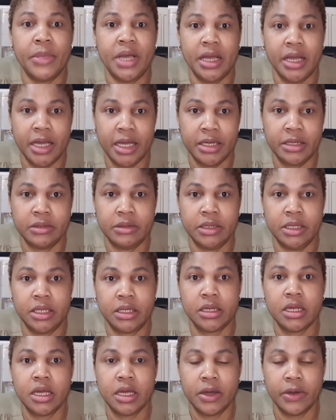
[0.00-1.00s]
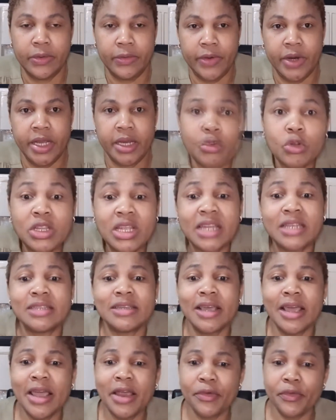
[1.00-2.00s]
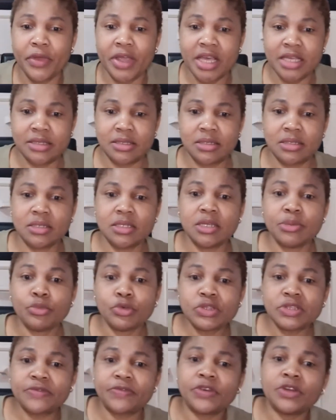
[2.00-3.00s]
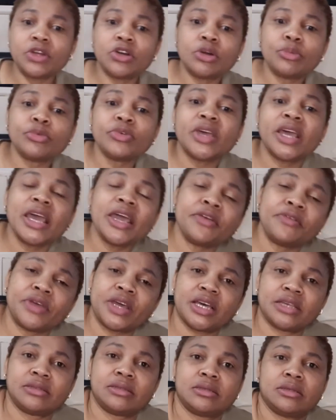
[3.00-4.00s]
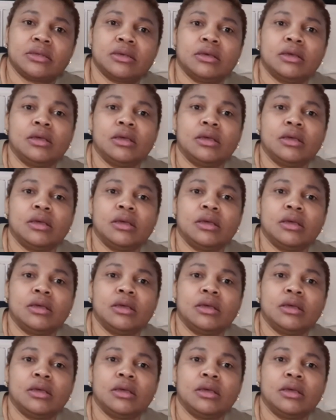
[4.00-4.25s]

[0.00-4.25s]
handle it. All right, what are the areas, the most vulnerable areas?